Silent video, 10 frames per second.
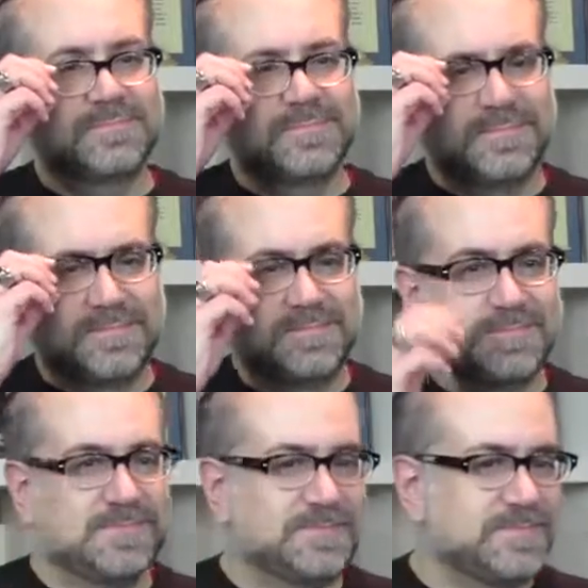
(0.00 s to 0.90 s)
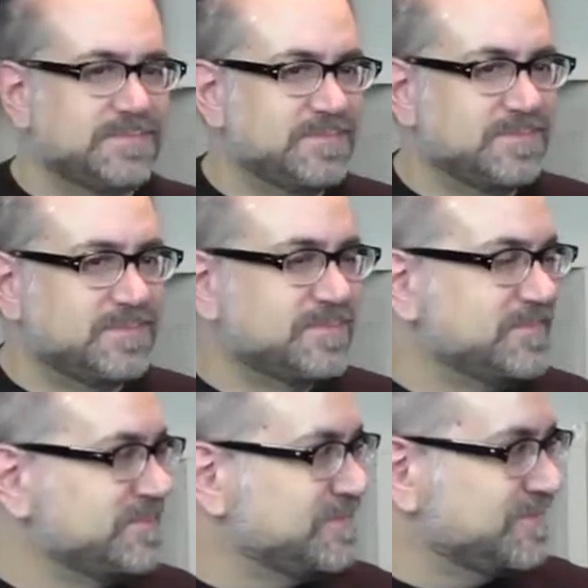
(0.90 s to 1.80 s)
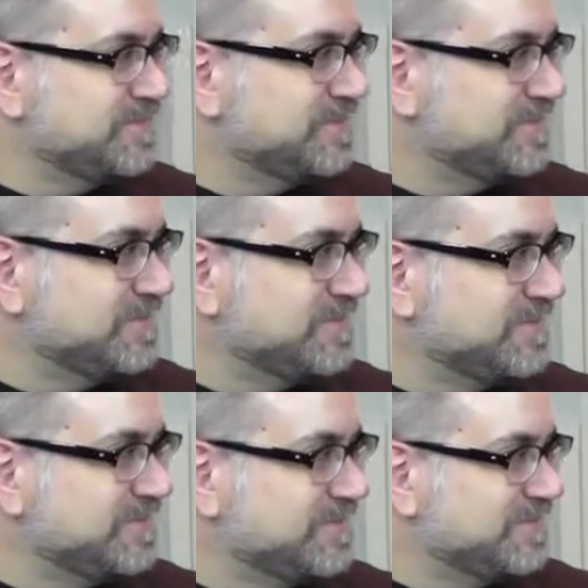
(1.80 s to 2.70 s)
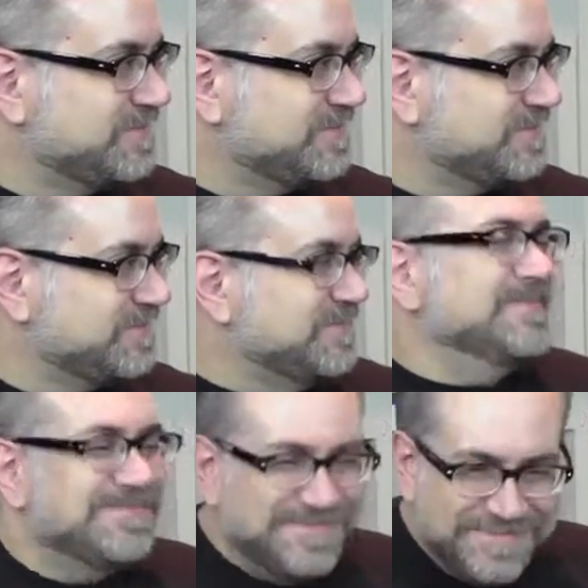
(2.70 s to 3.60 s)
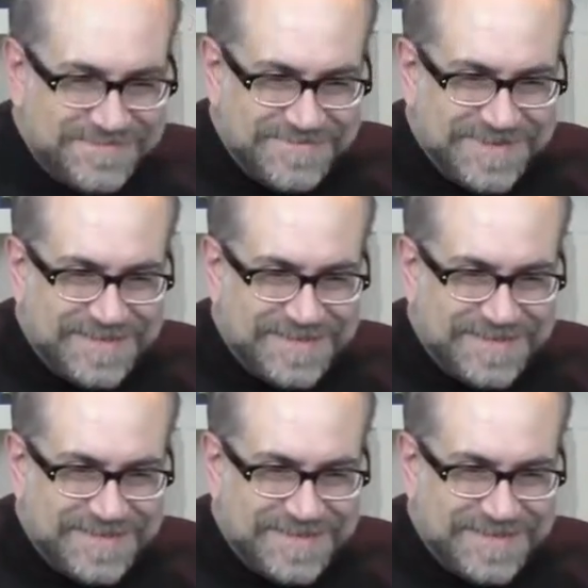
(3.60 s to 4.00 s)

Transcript: (silent)